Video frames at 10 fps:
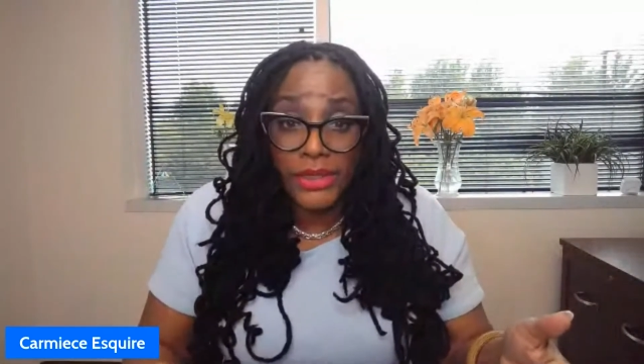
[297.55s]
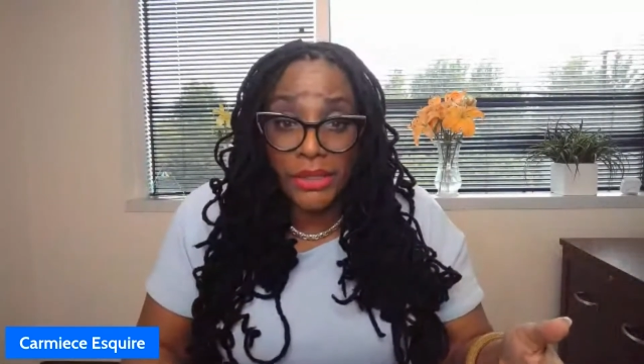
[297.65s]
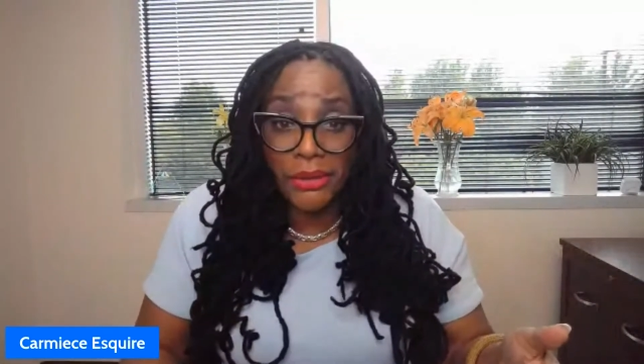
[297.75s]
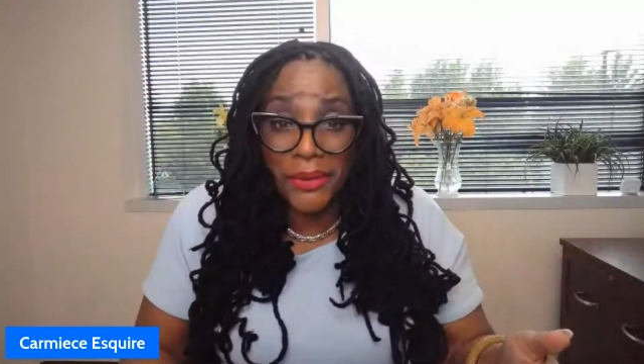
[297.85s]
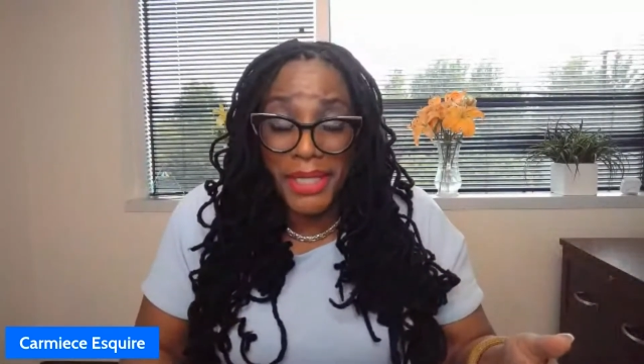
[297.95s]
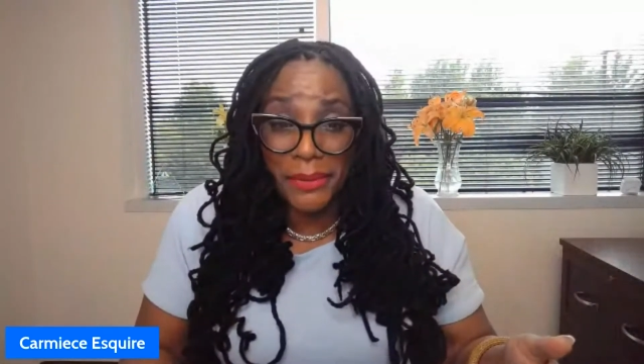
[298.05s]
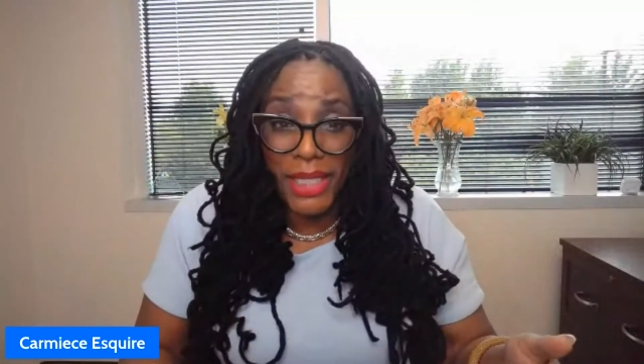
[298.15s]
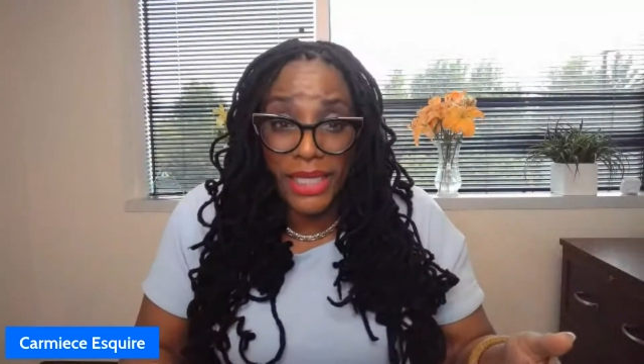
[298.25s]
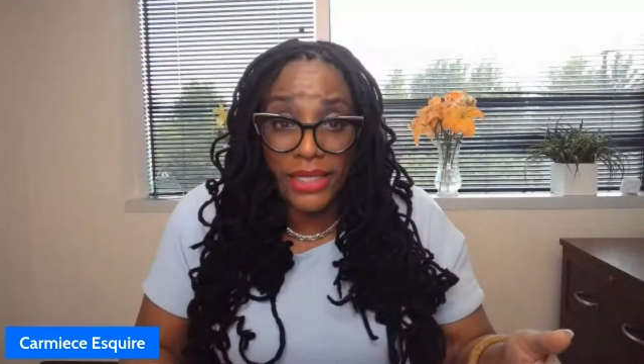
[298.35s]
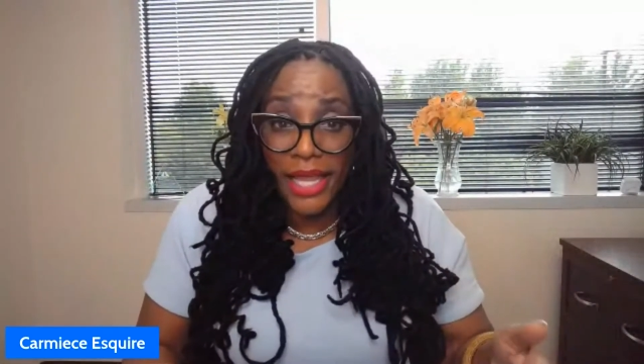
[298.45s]
you know what I
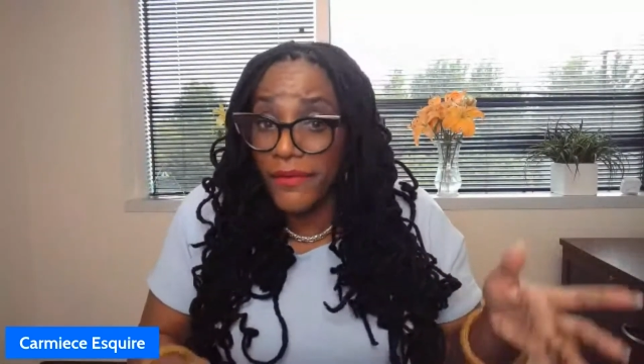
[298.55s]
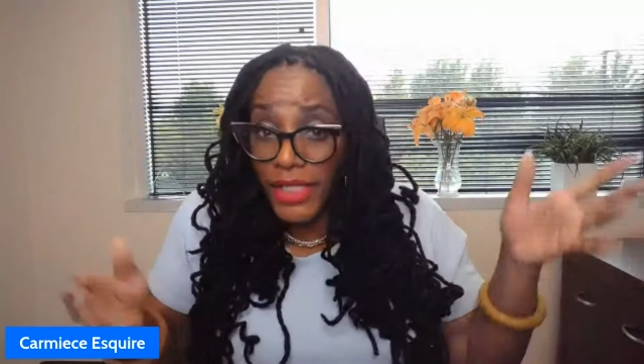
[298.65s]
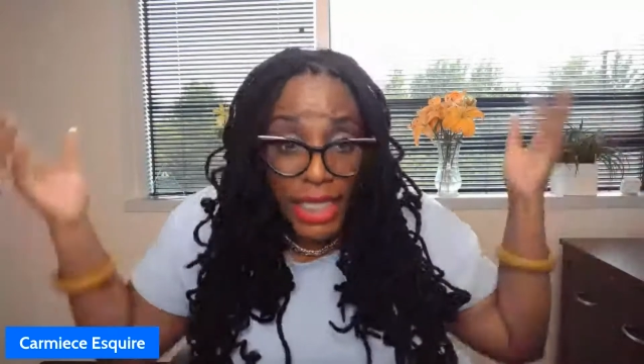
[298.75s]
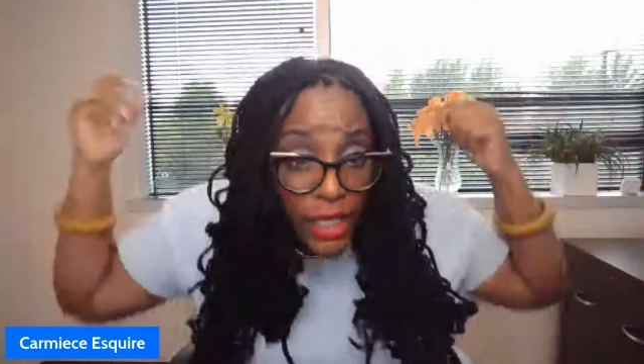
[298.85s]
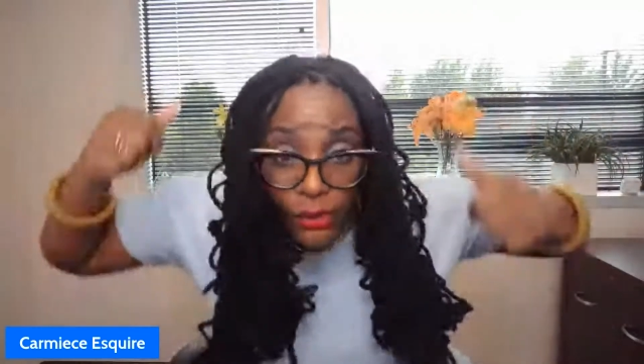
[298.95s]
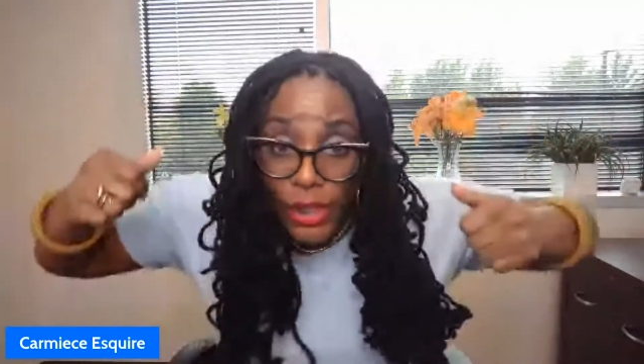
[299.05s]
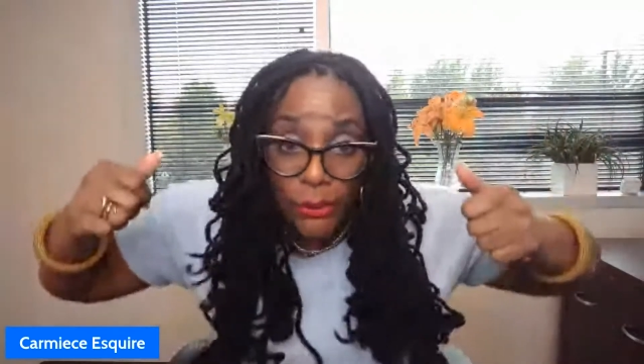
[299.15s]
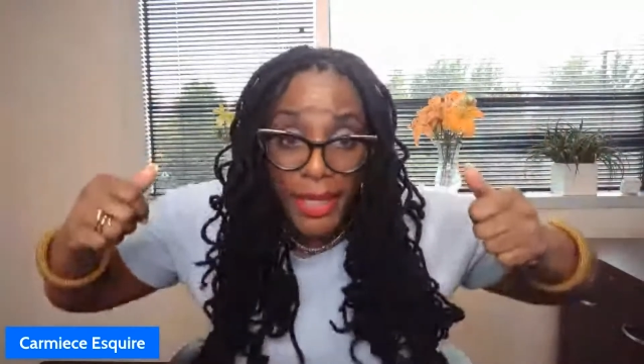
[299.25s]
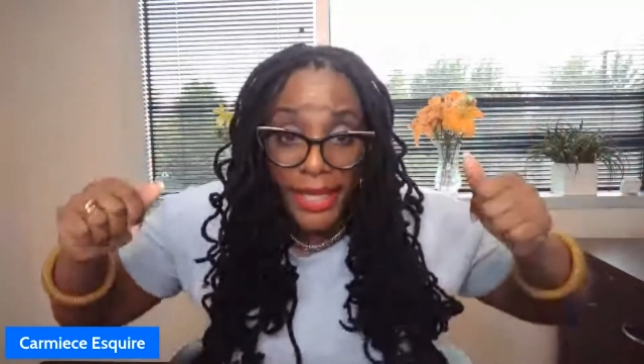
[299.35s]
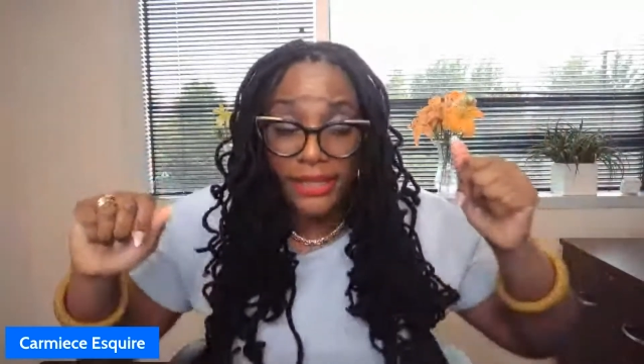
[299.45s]
mean? Everything on
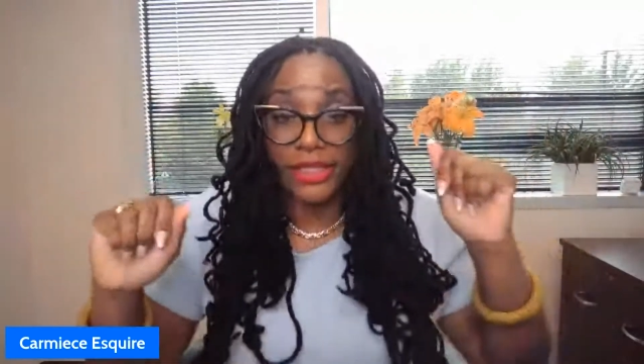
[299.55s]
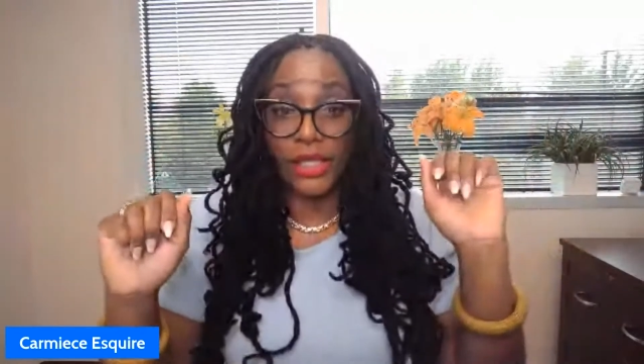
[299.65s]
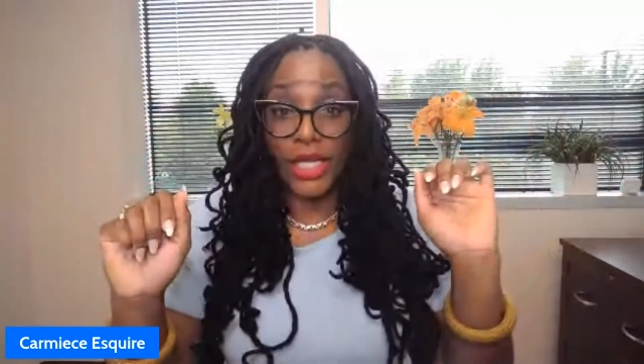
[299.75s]
your back,